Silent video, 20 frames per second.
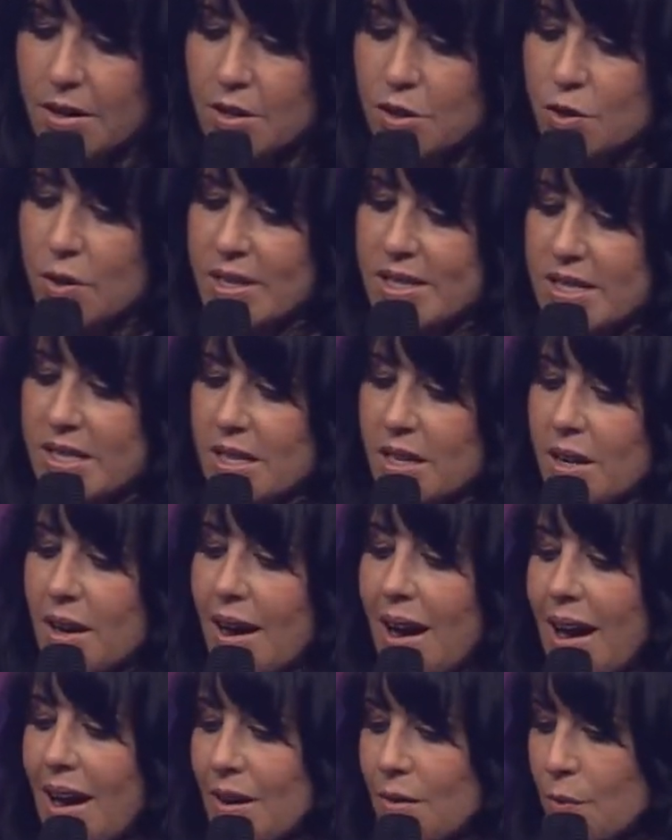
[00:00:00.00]
Trusting
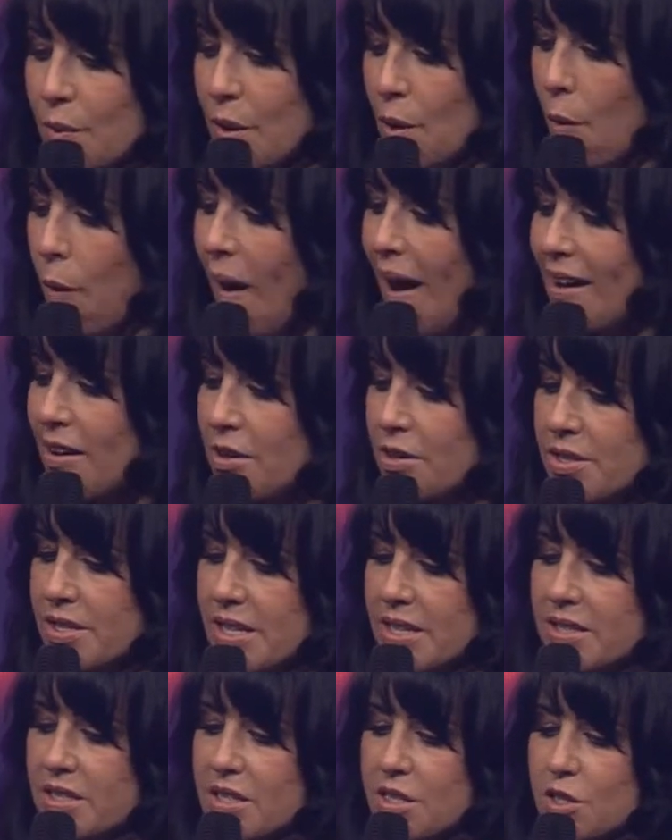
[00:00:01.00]
God requires
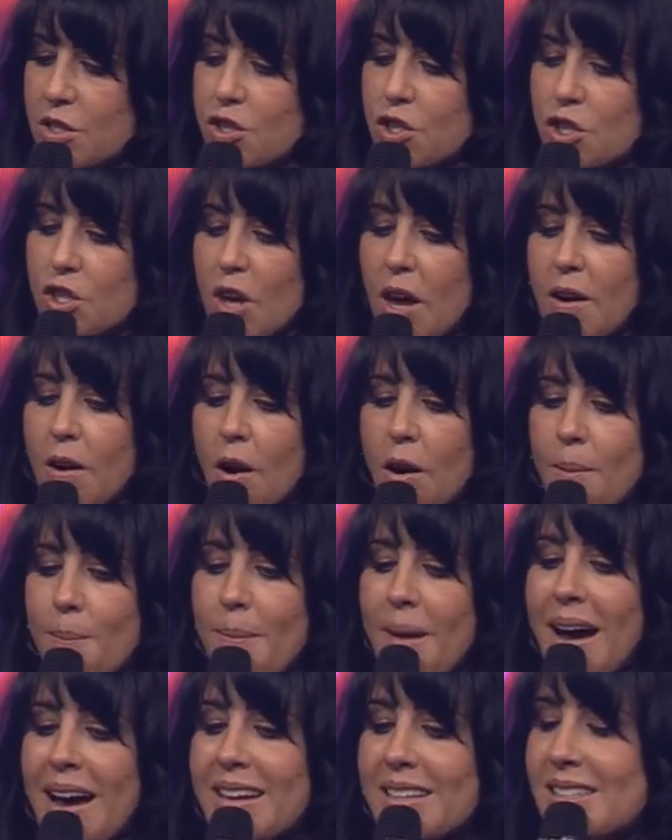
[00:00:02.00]
us to shut our
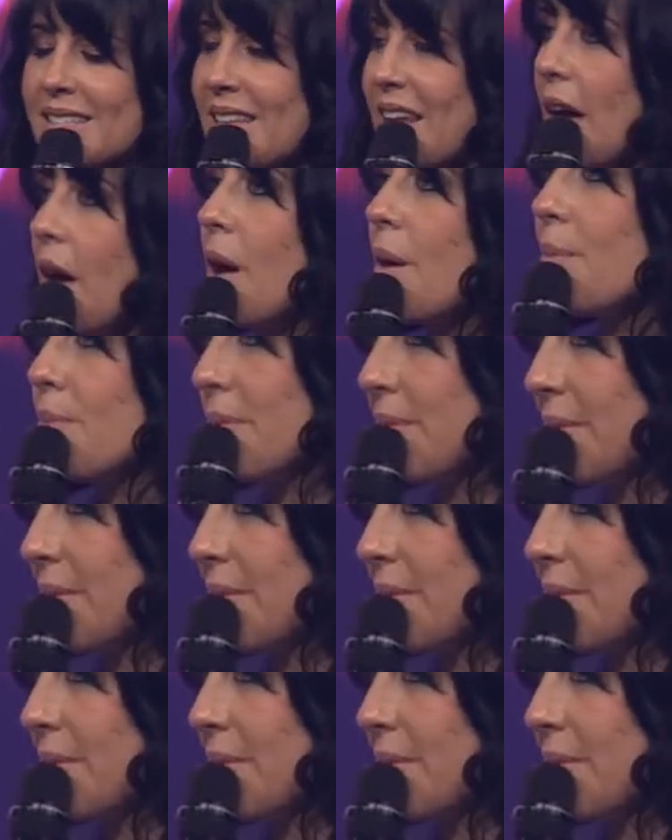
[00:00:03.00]
minds up